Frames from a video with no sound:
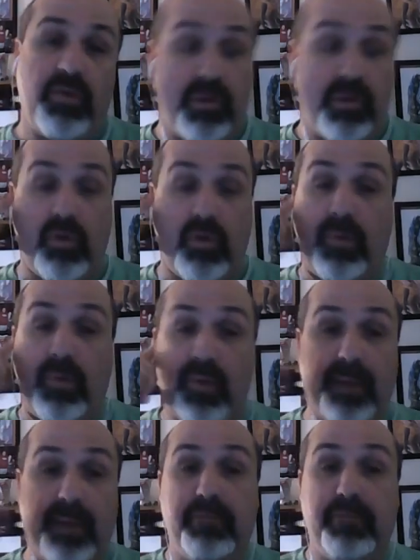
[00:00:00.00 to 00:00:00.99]
or, or
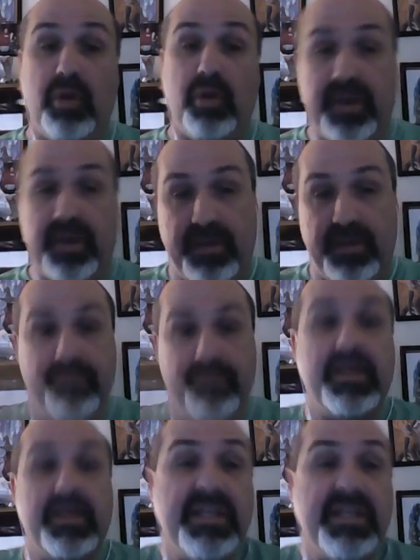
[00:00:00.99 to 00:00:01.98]
putting a bullet in them,
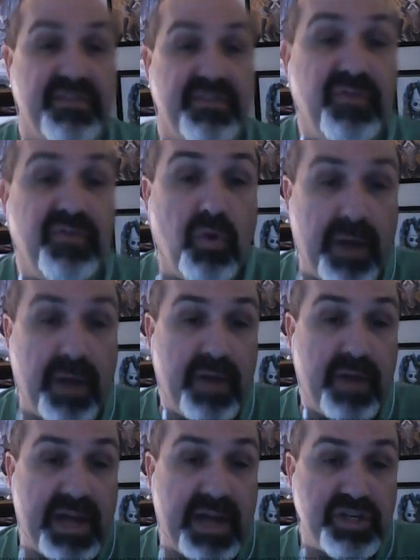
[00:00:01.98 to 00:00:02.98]
is a full round
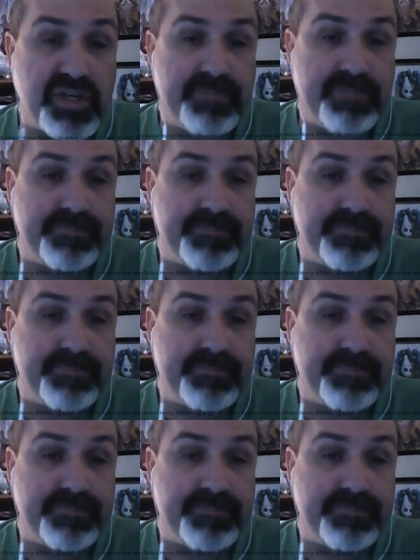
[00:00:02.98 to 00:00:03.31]
action.